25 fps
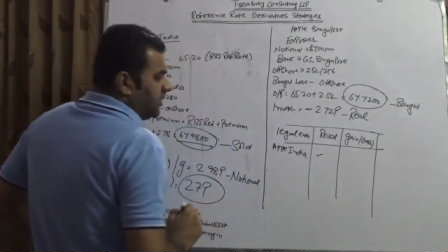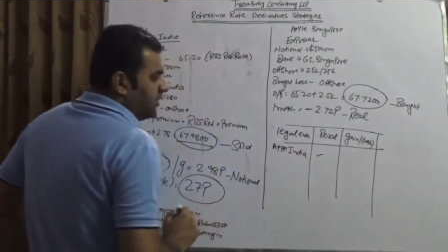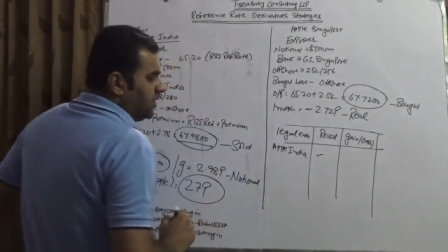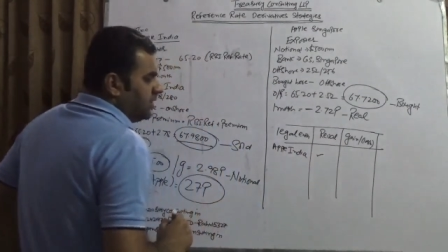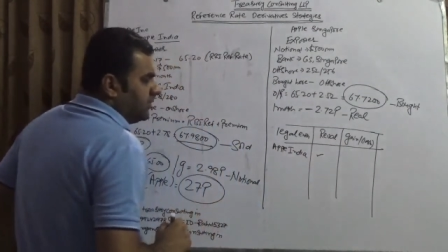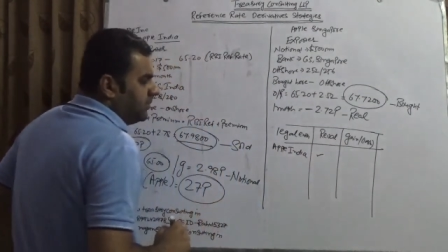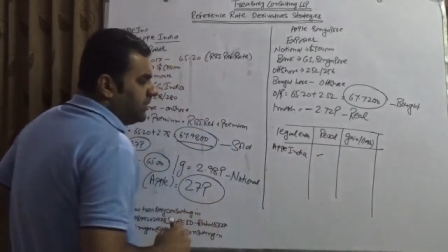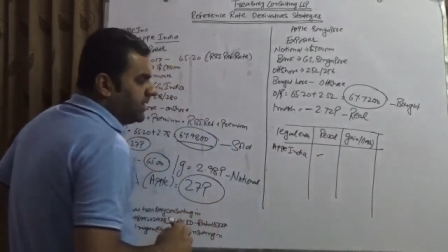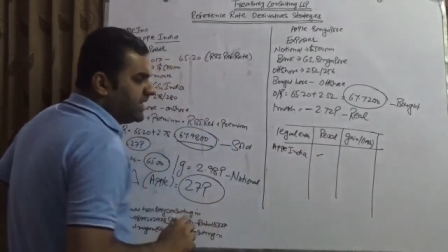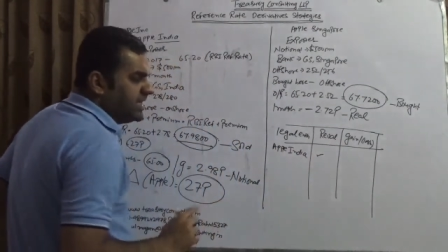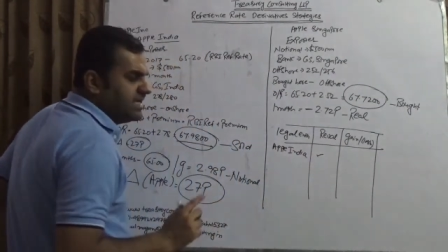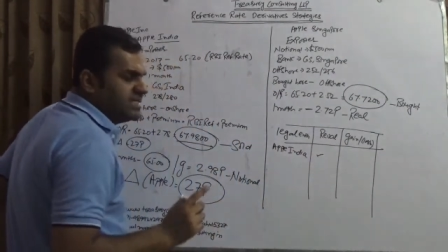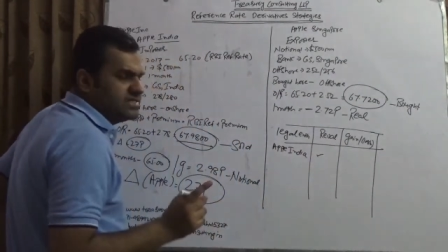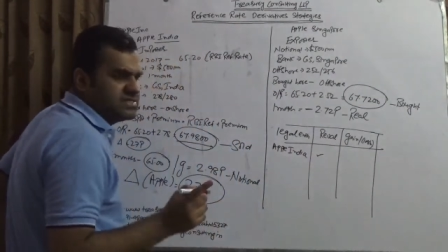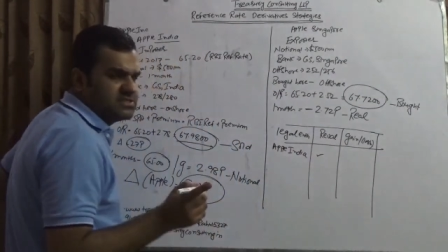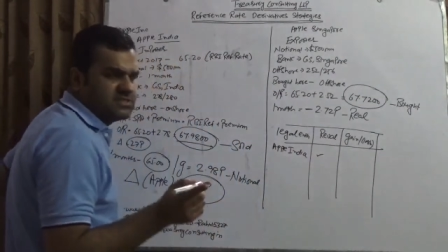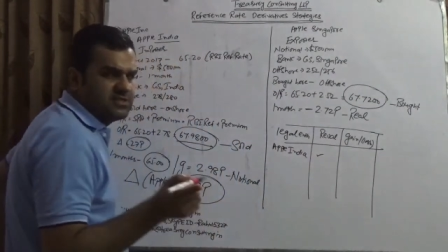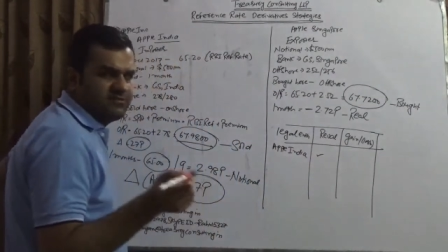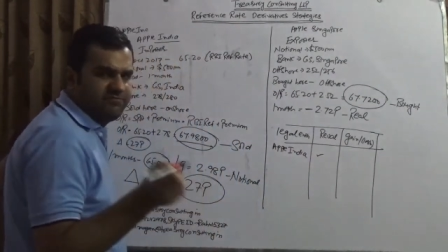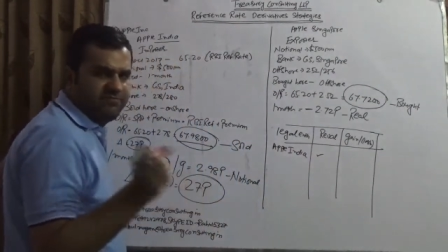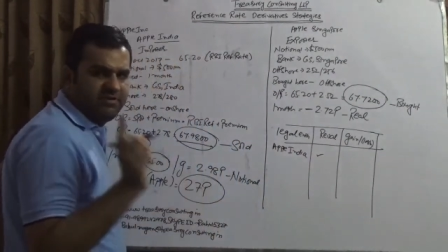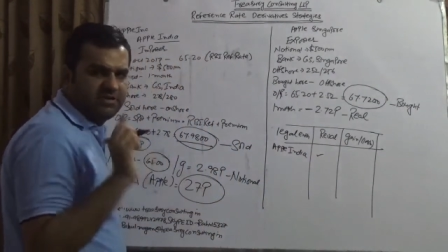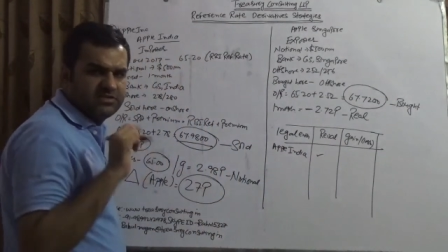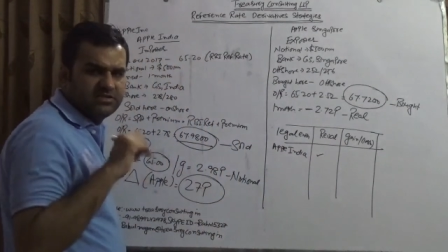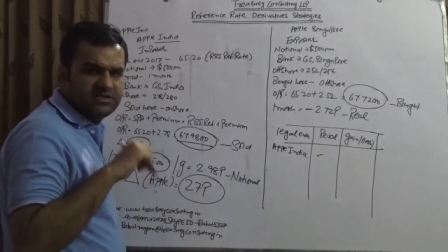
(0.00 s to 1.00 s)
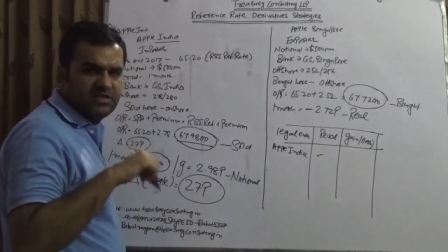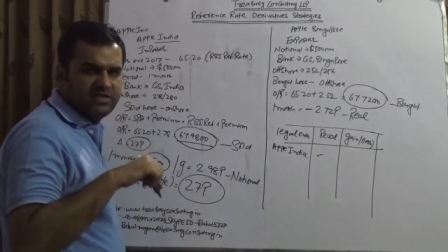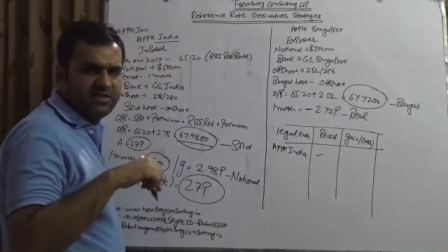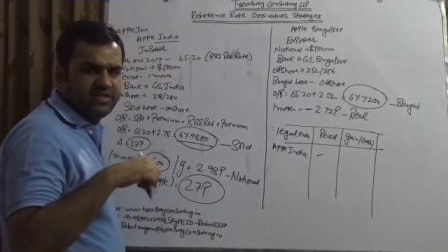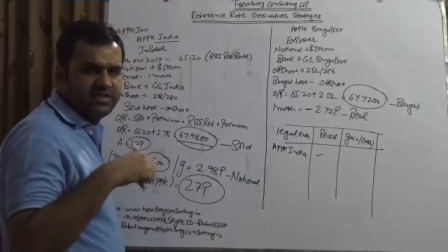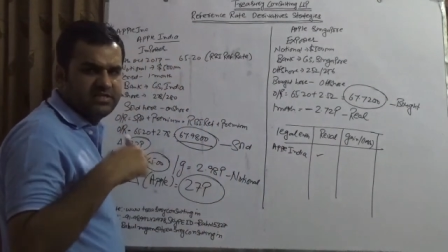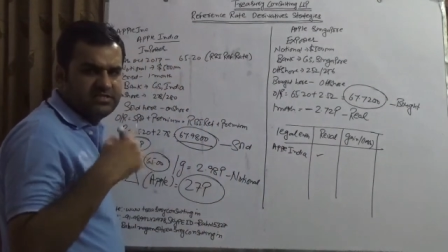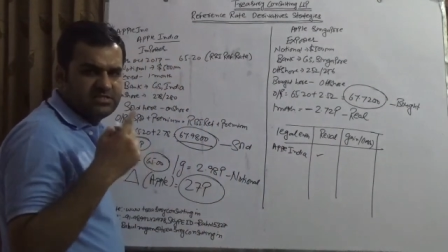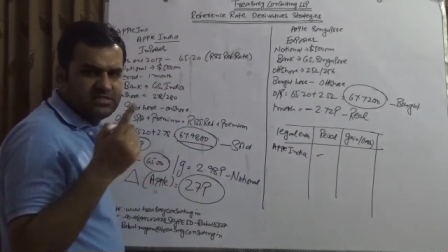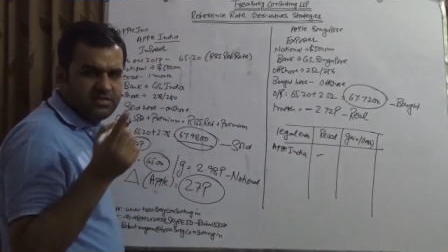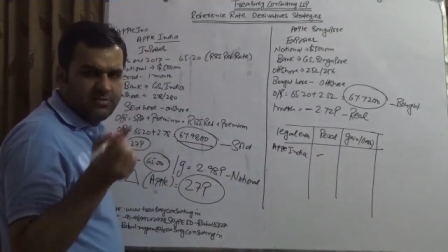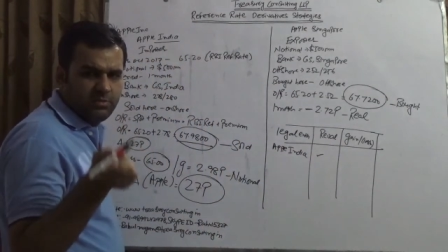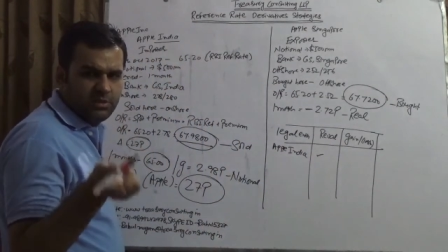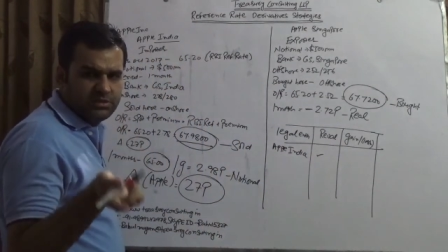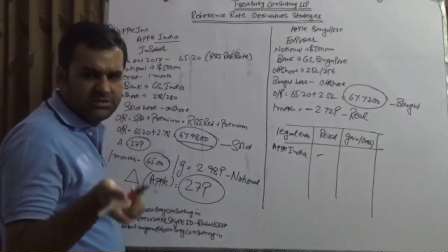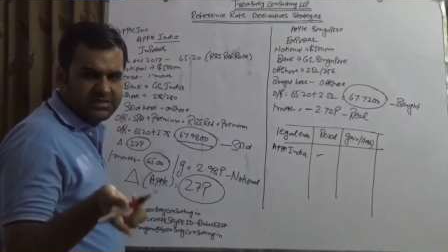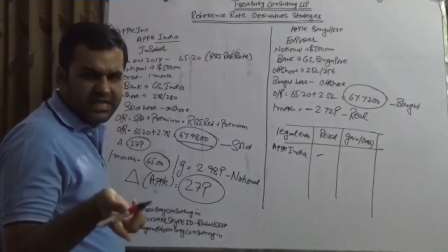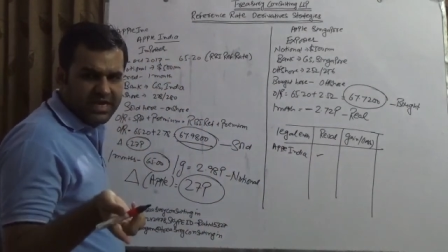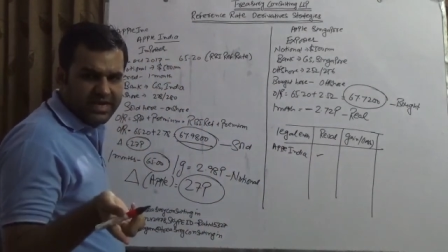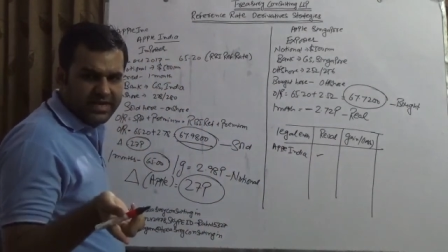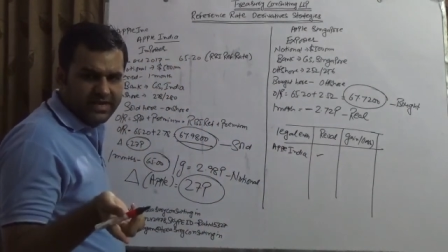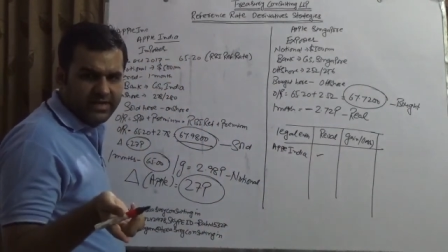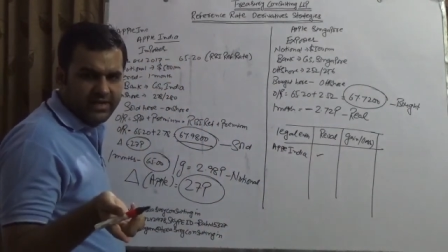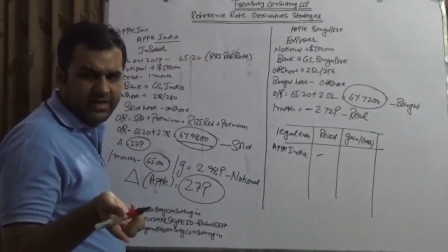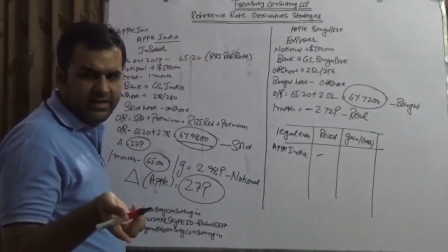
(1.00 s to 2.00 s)
because the functional currency was
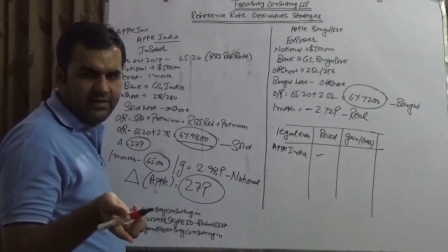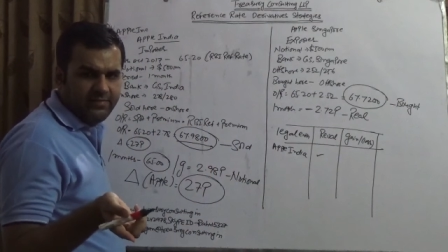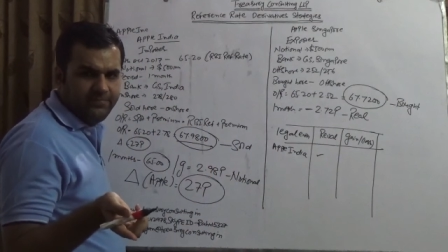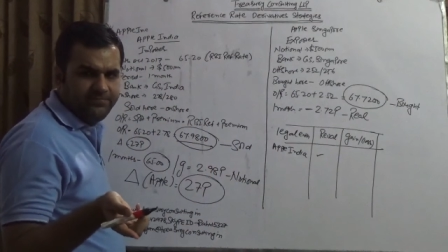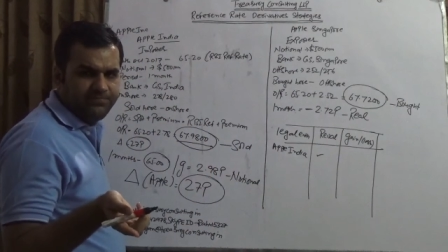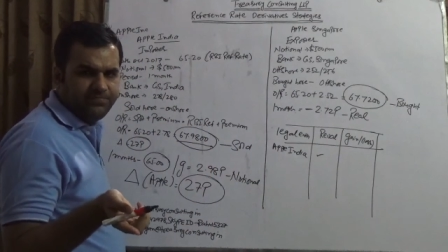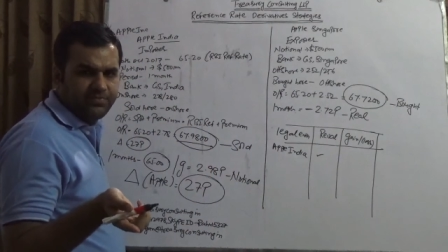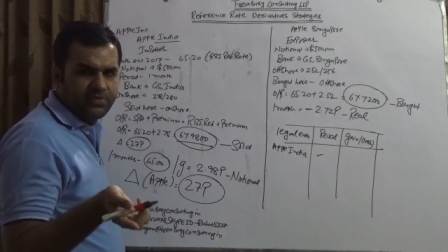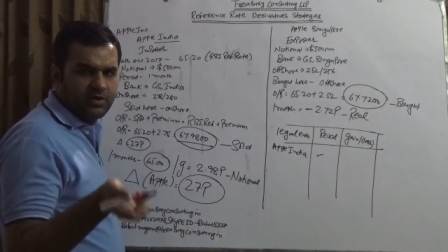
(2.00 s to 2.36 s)
INR,